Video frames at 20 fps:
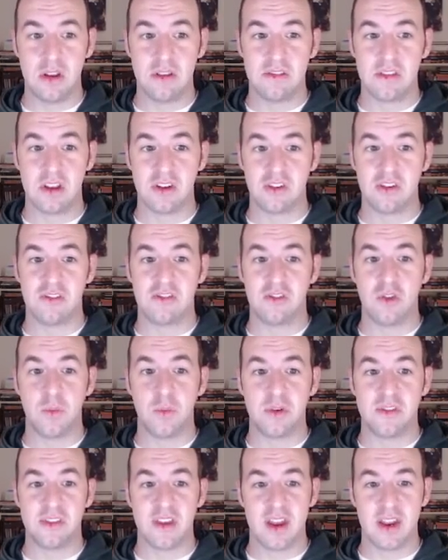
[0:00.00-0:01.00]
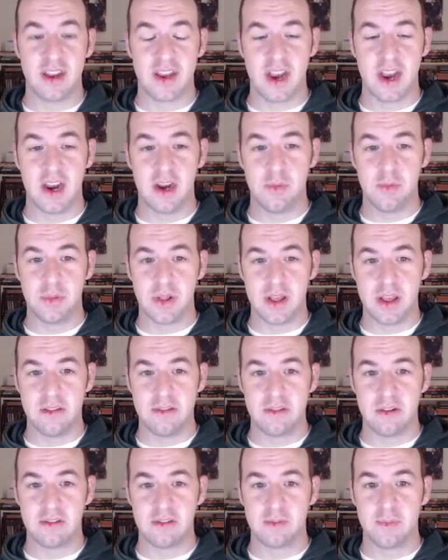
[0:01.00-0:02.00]
such as supersonic
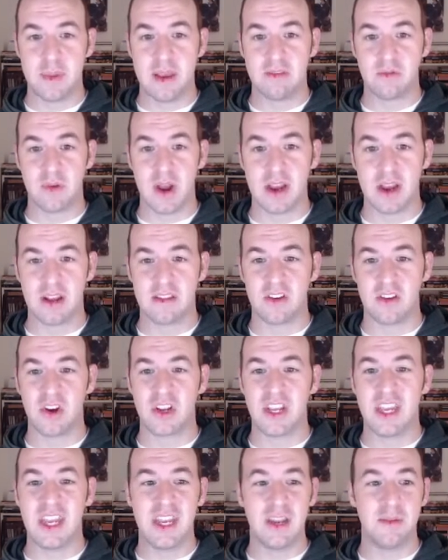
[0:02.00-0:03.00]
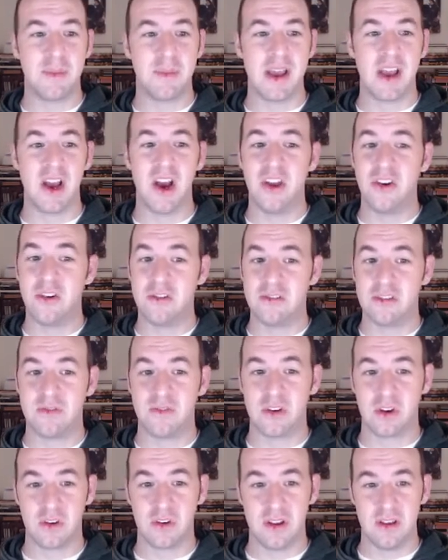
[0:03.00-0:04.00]
airplanes or space rockets, are heated by hundreds of
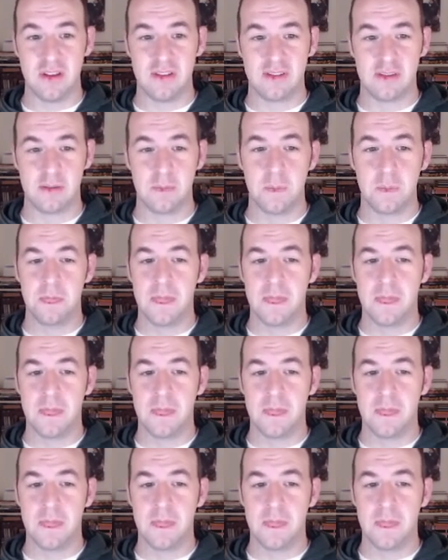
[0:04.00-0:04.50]
degrees.